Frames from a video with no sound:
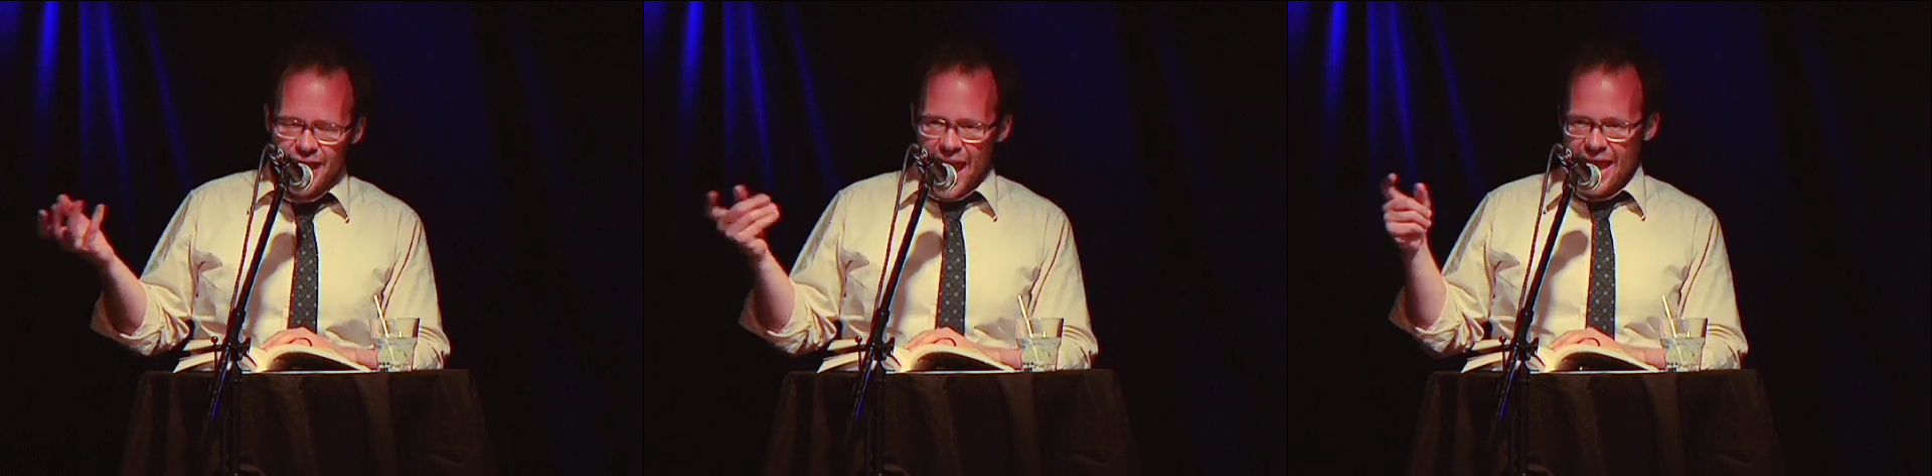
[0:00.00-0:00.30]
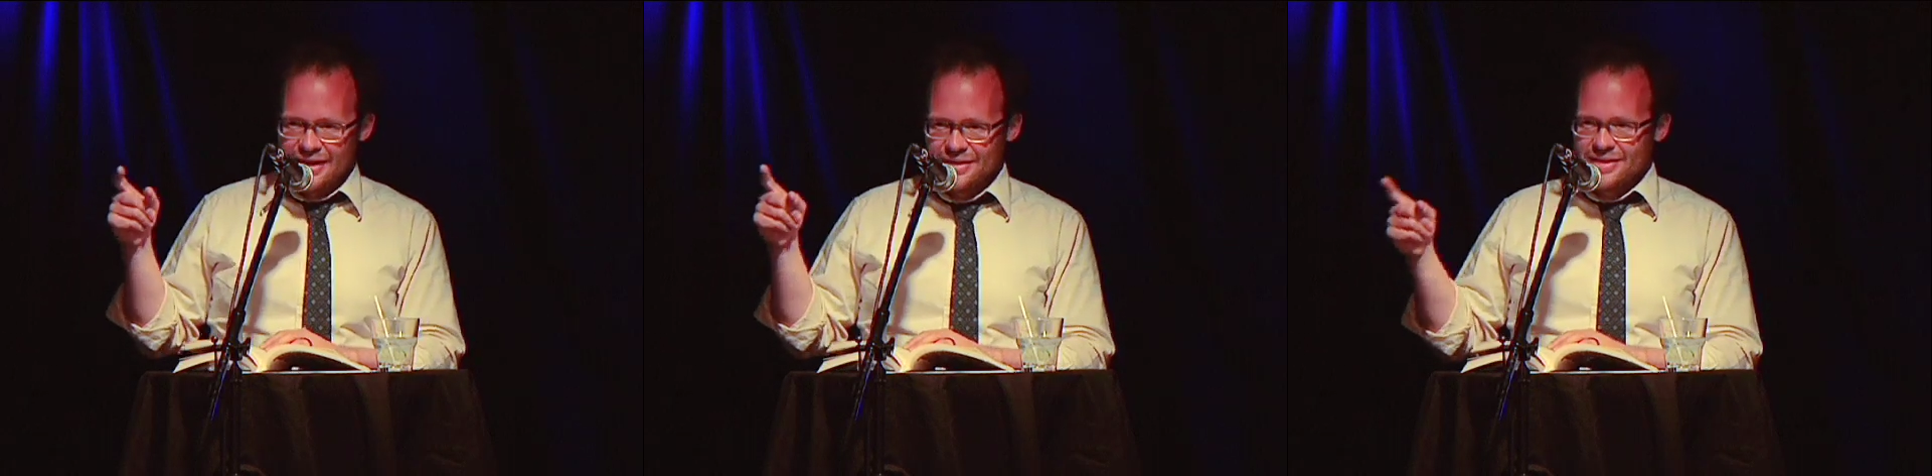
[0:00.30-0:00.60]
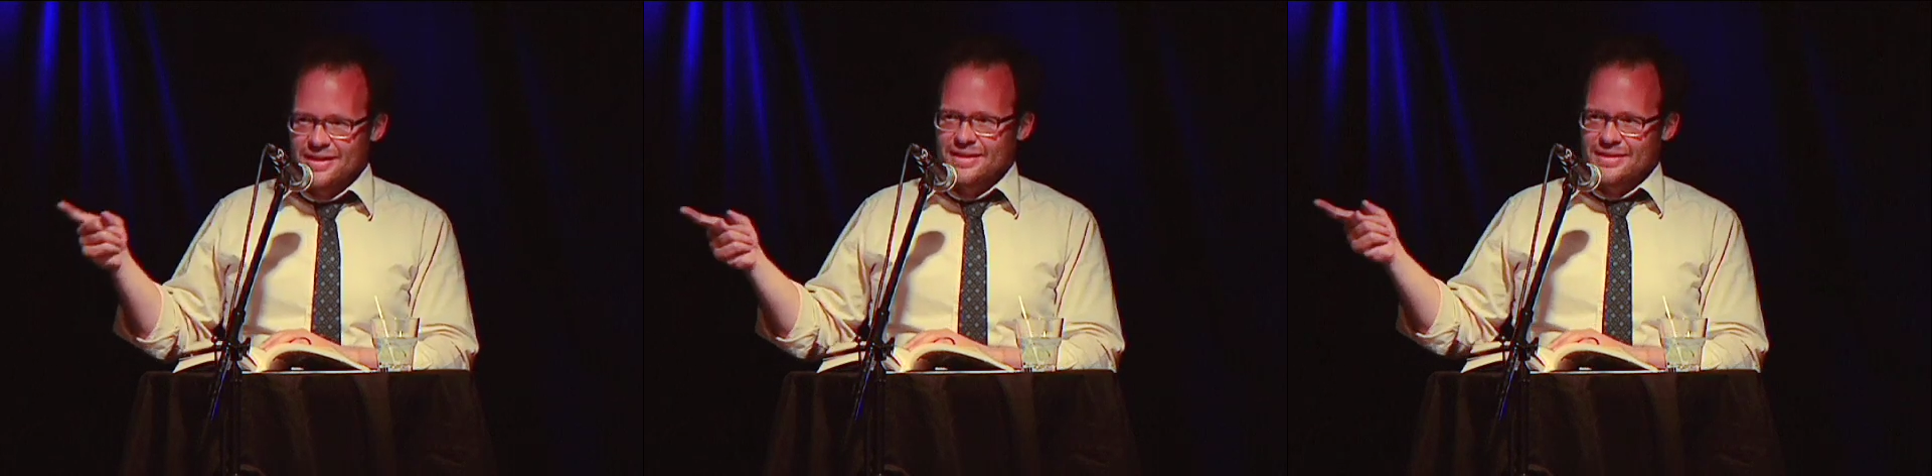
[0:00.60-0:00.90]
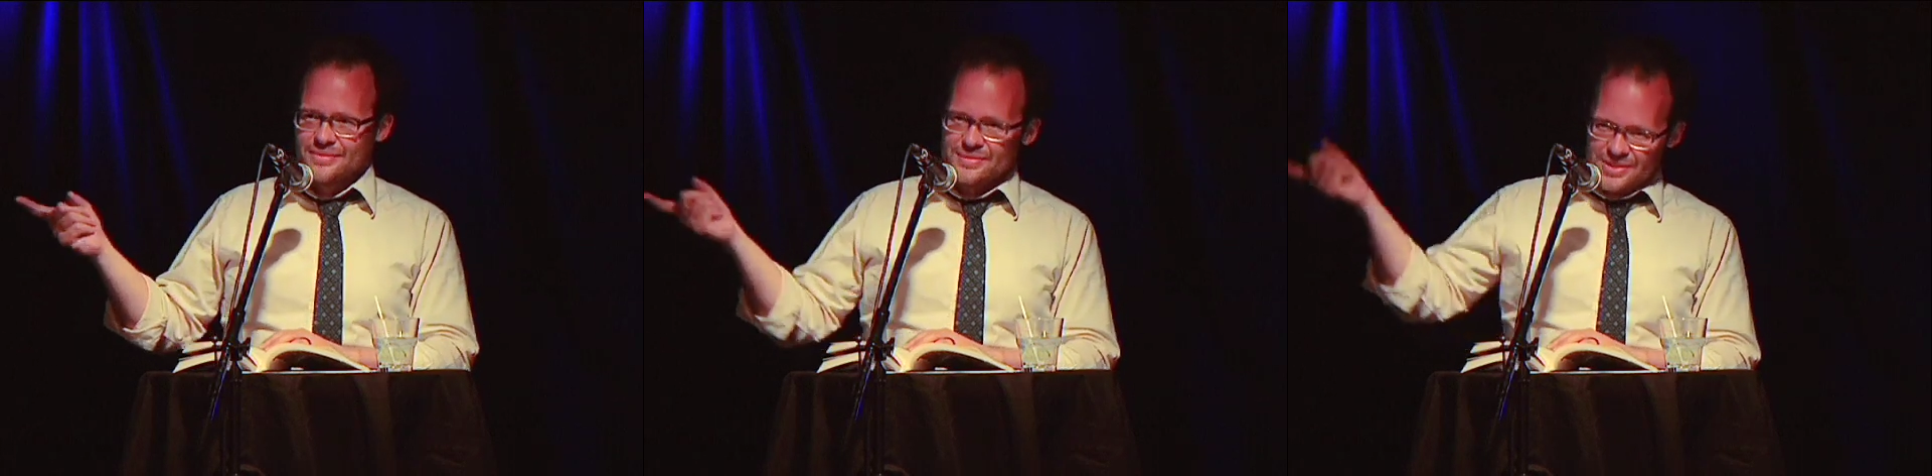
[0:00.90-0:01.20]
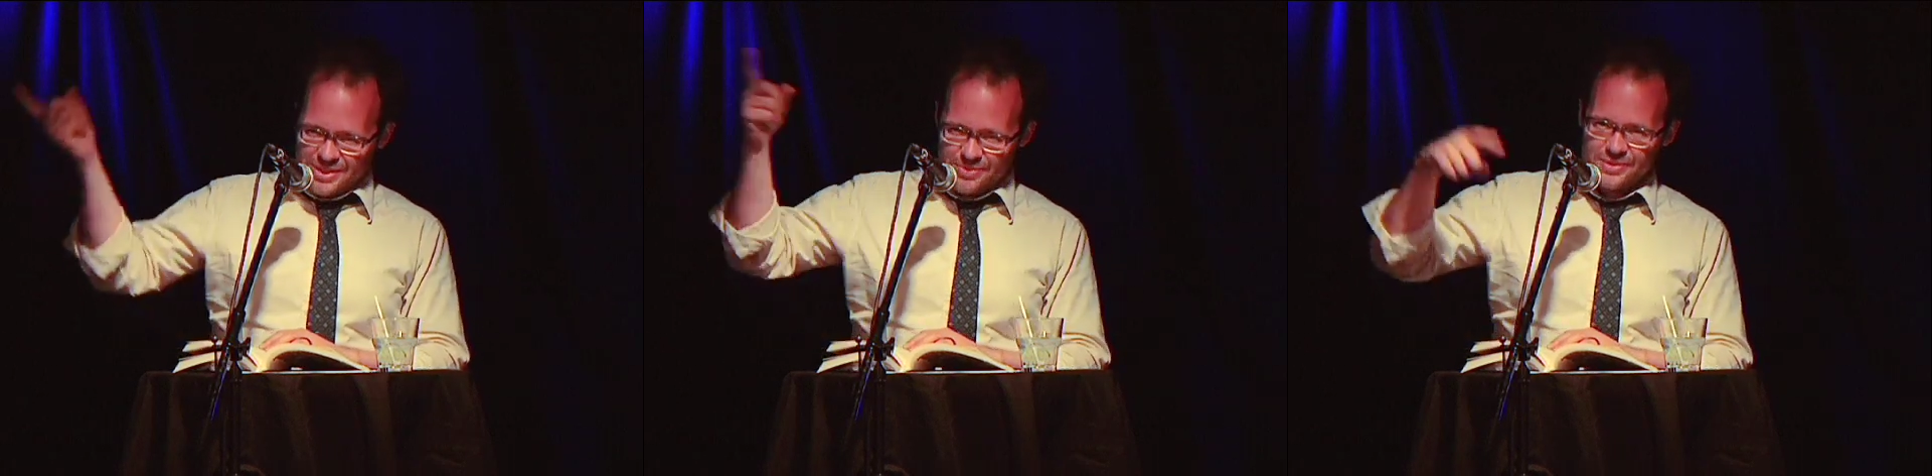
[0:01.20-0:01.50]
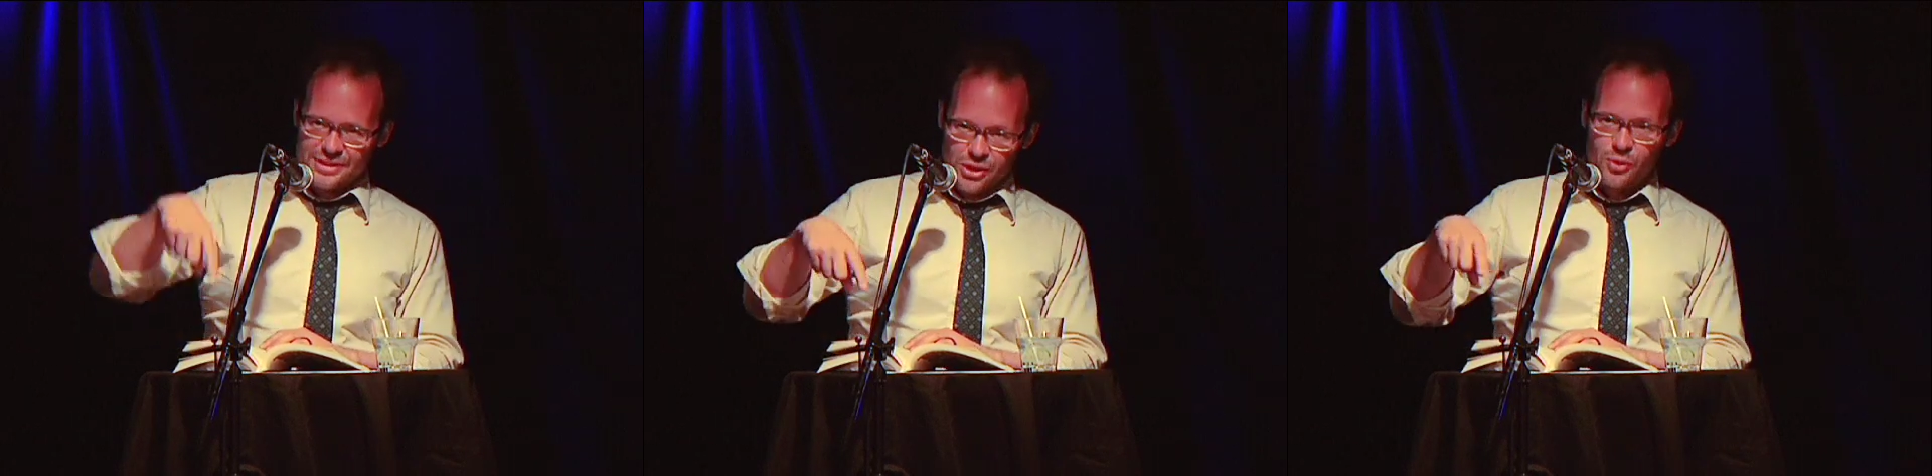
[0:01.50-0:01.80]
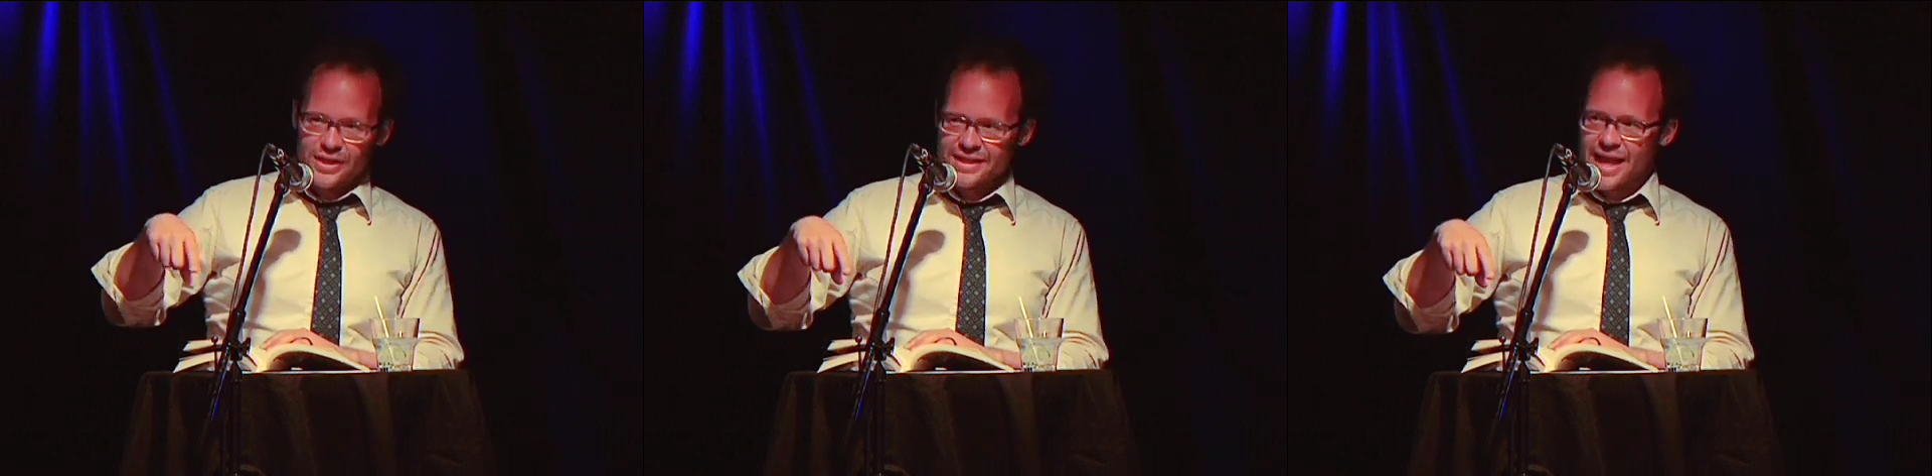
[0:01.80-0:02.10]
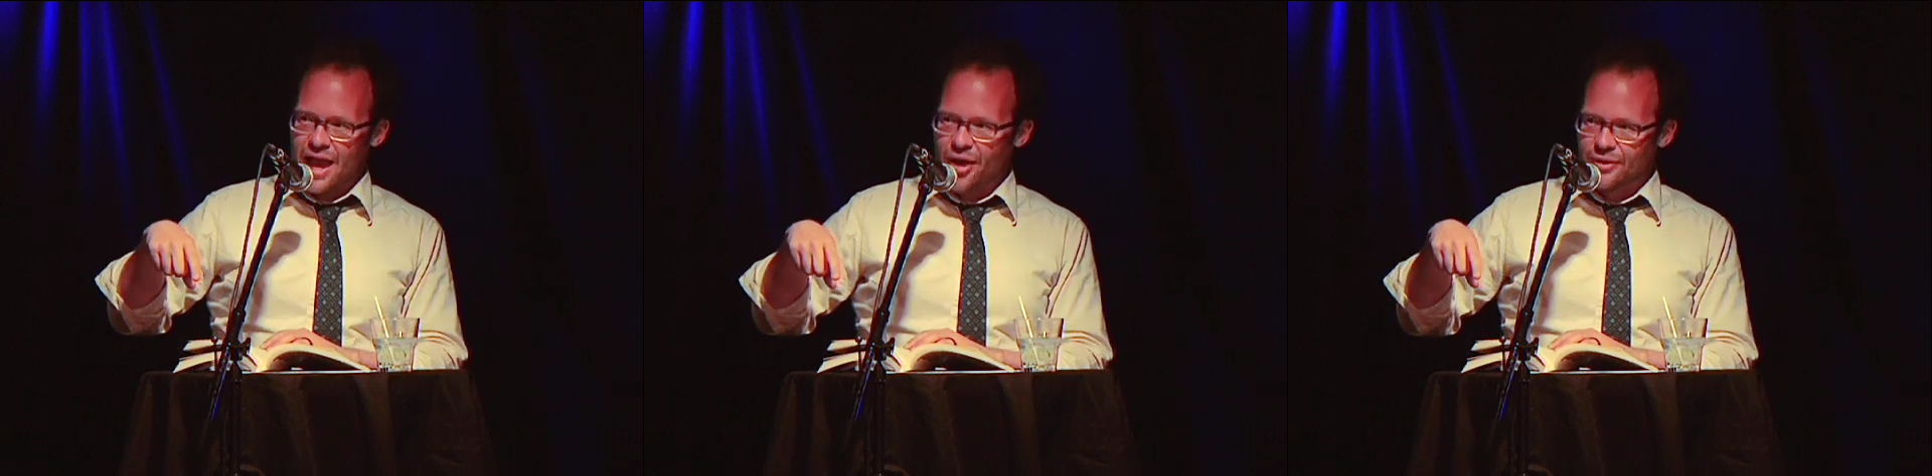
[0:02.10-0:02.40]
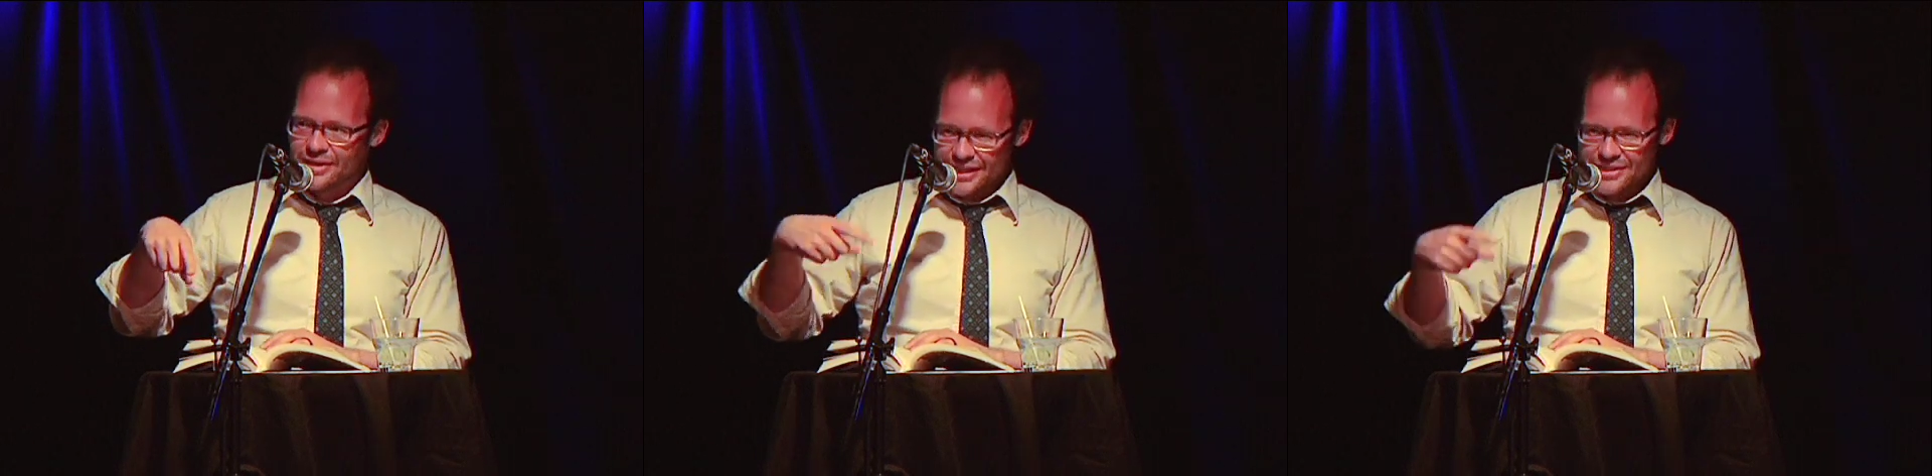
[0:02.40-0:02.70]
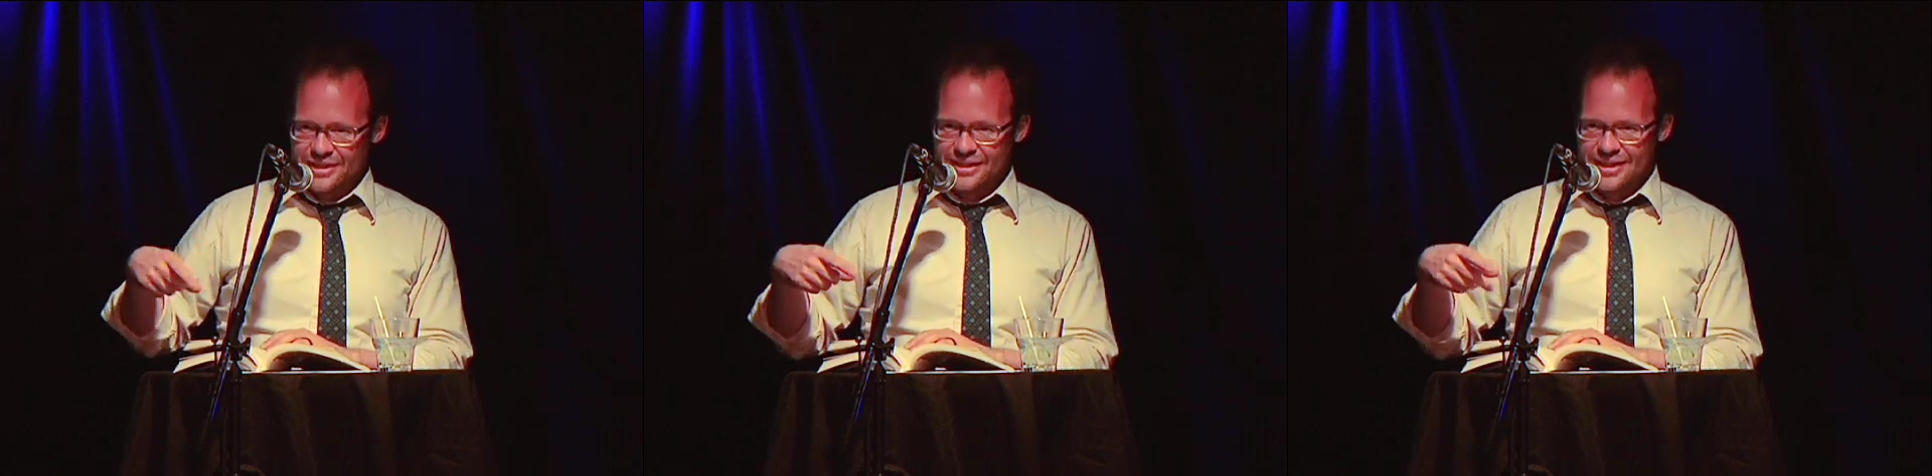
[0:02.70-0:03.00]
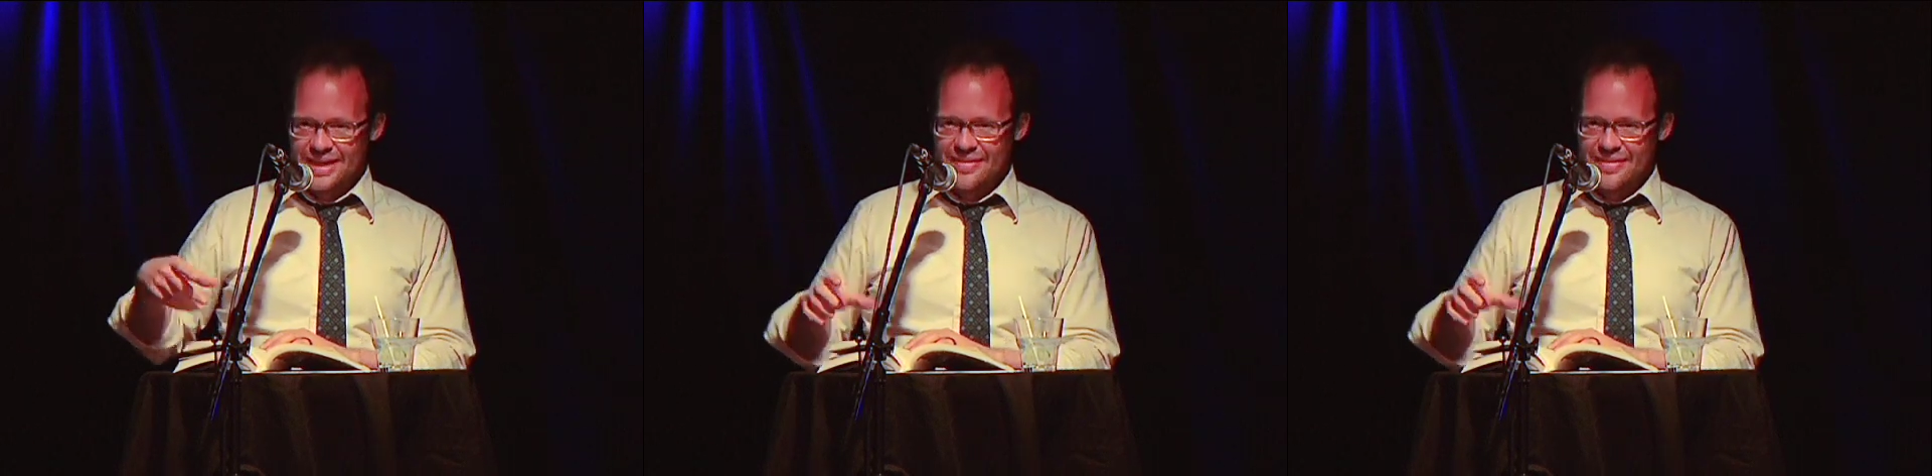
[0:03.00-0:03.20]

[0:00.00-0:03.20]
and s- slowed it down digitally,